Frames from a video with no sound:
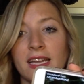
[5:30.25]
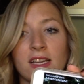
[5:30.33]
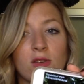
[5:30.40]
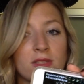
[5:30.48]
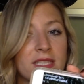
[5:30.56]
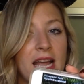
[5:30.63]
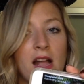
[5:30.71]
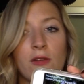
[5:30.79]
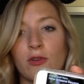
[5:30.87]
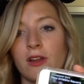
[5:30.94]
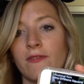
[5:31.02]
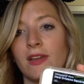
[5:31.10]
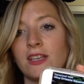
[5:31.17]
It goes to
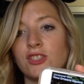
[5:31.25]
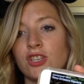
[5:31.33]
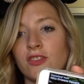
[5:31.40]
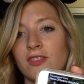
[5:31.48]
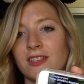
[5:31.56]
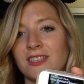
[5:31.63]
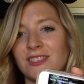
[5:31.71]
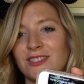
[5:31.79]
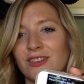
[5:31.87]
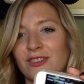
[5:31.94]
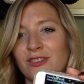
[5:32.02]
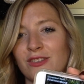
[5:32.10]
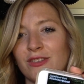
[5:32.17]
California Adventure, that's a
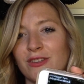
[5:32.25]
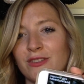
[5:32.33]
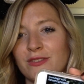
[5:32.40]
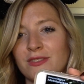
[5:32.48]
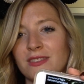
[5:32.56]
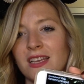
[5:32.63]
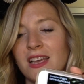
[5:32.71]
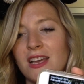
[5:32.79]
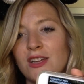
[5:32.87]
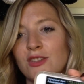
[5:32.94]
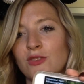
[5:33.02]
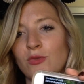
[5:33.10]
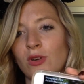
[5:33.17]
Jungle Cruise,
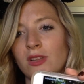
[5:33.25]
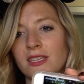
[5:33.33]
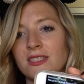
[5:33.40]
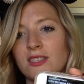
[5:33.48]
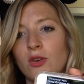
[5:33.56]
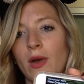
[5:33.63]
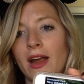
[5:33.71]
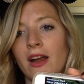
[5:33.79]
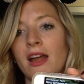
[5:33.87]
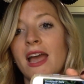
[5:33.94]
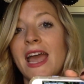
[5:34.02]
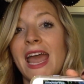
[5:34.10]
New Orleans Square.